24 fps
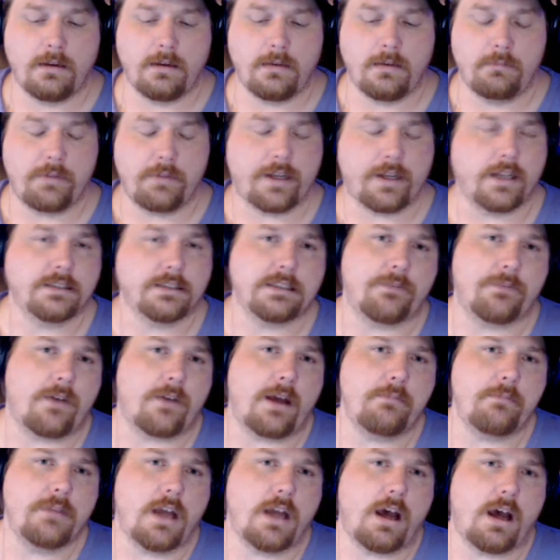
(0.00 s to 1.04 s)
Because if
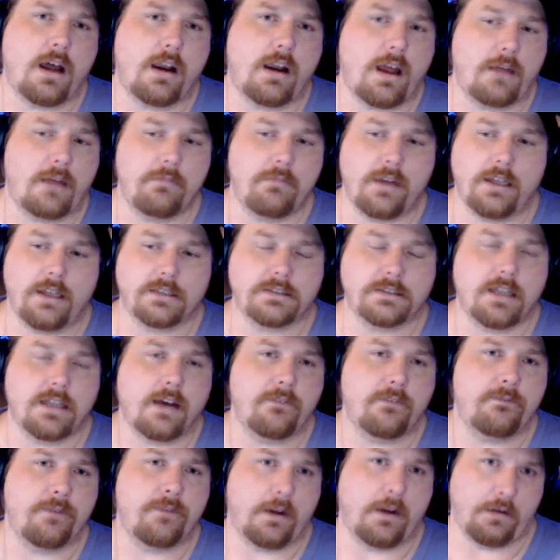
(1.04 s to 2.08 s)
I'm not, it's
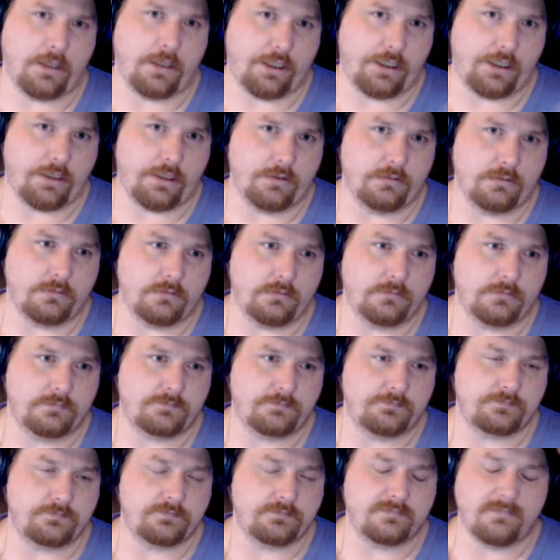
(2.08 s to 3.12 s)
not fair to you.
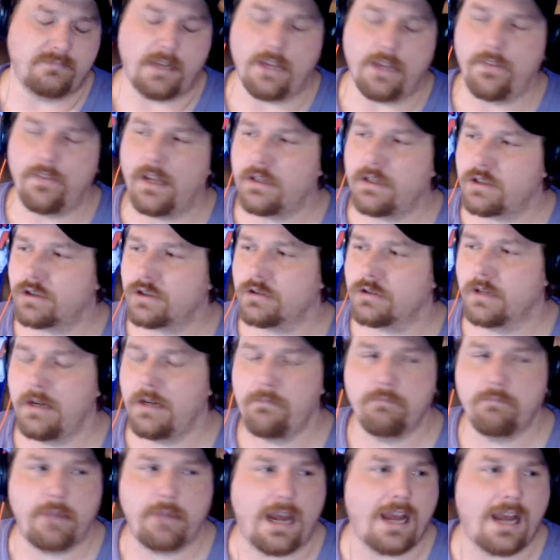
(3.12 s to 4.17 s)
Man, that
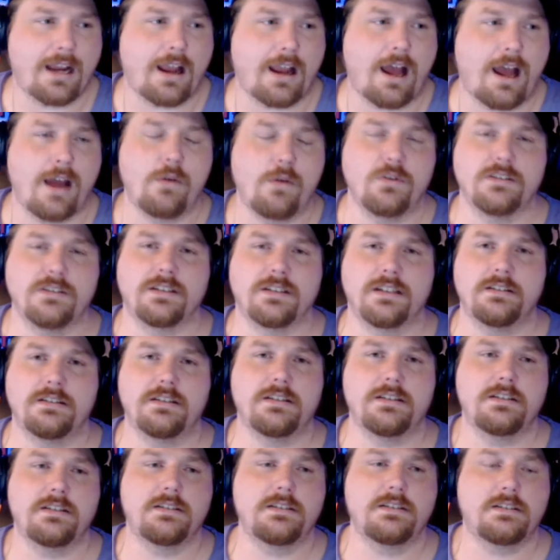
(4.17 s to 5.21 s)
stream back, I was in
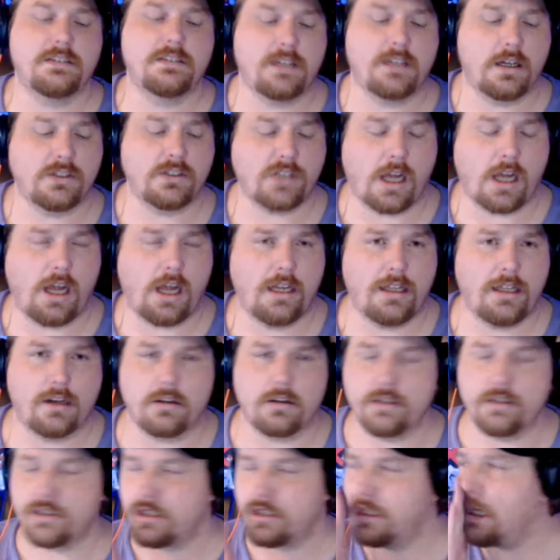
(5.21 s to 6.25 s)
such high
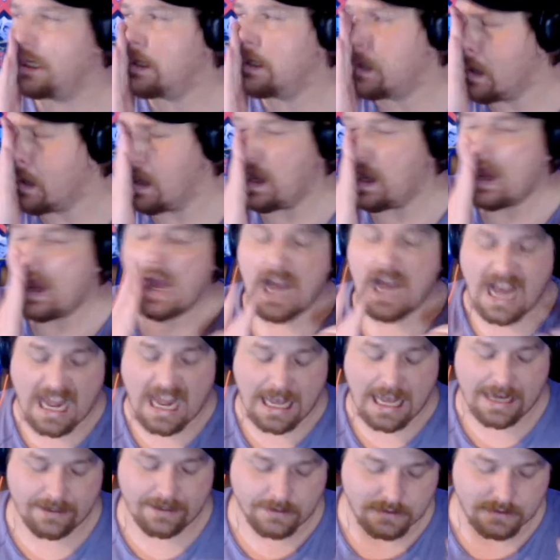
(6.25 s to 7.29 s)
energy. I
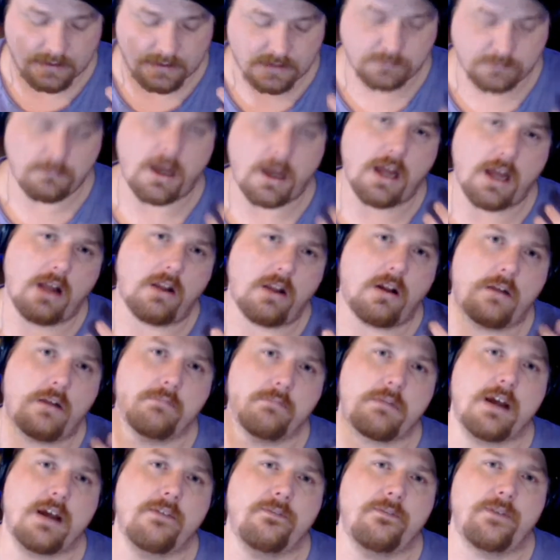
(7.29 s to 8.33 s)
had a smile on
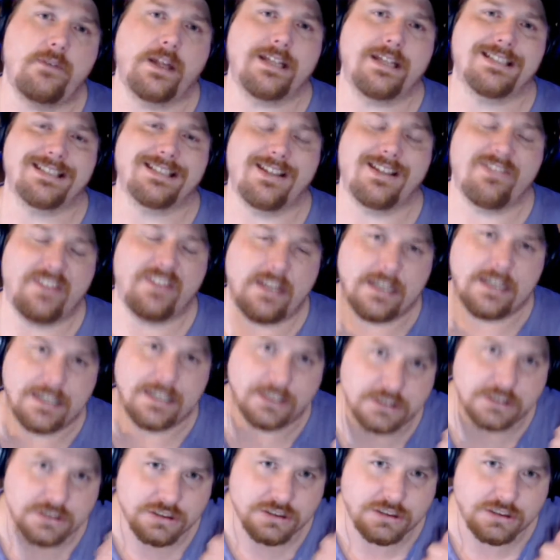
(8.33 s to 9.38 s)
my face the
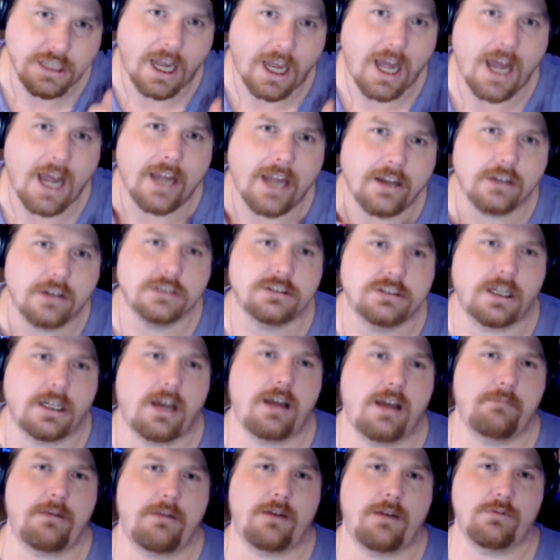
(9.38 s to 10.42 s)
entire
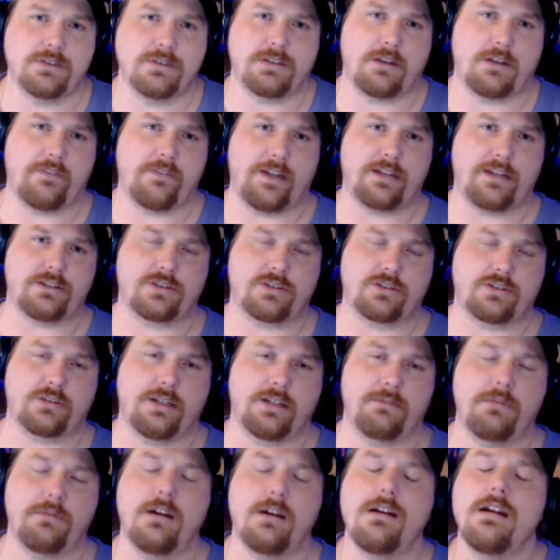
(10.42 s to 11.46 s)
time I was on that
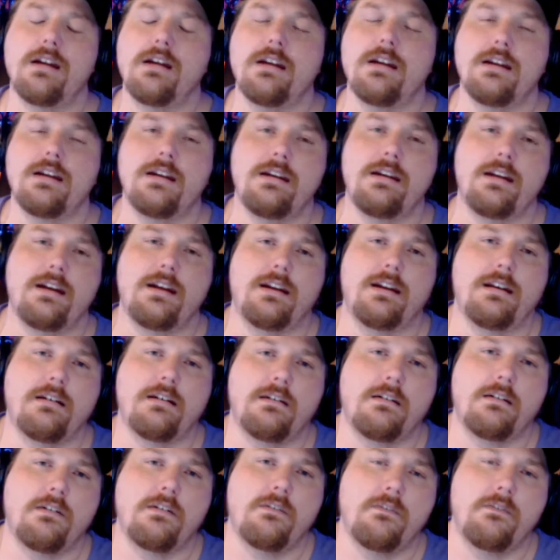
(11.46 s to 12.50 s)
stream. It
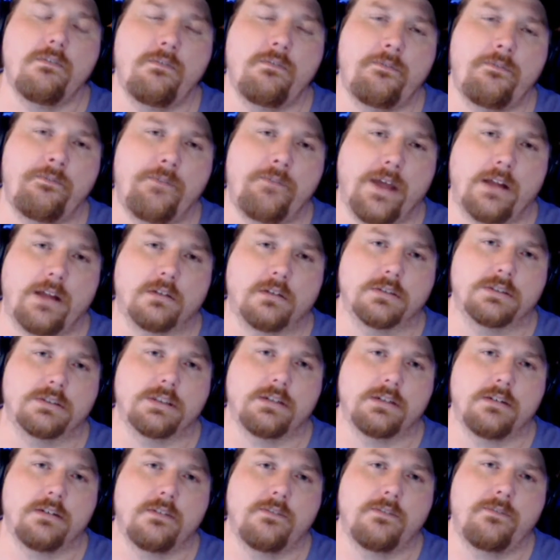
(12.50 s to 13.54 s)
felt
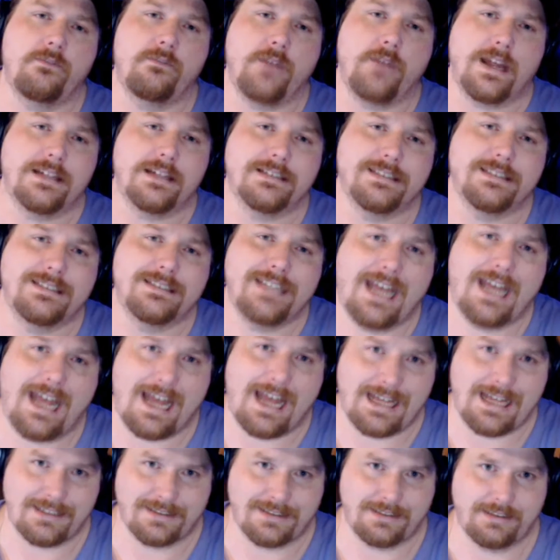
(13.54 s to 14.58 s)

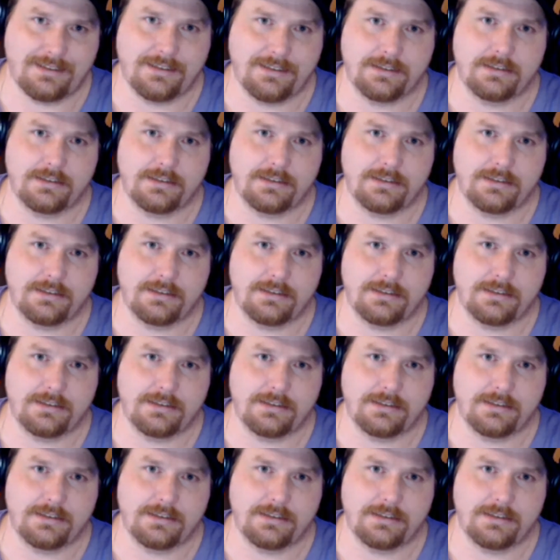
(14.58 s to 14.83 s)
fantastic.